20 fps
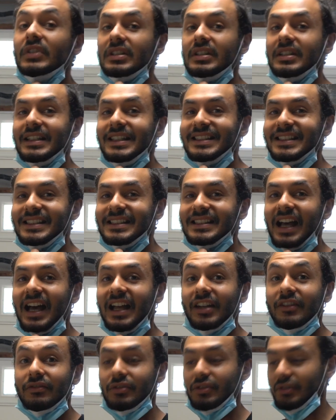This is kind
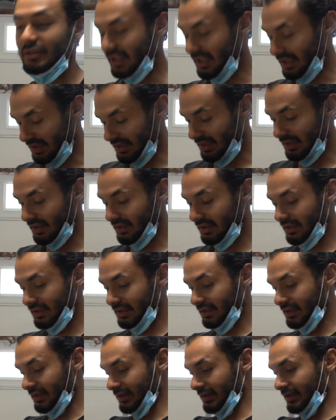of crazy.
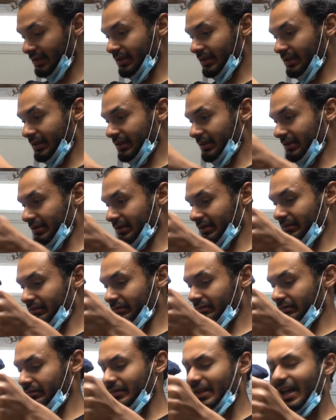
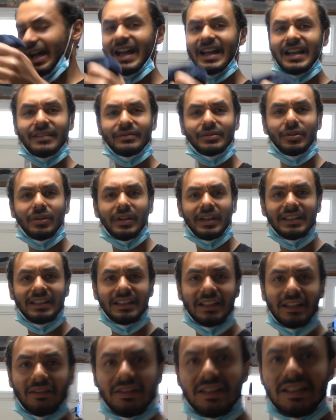I have no
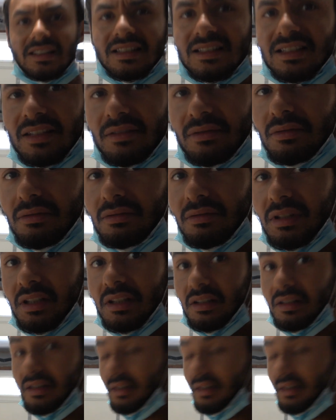idea if this is even real or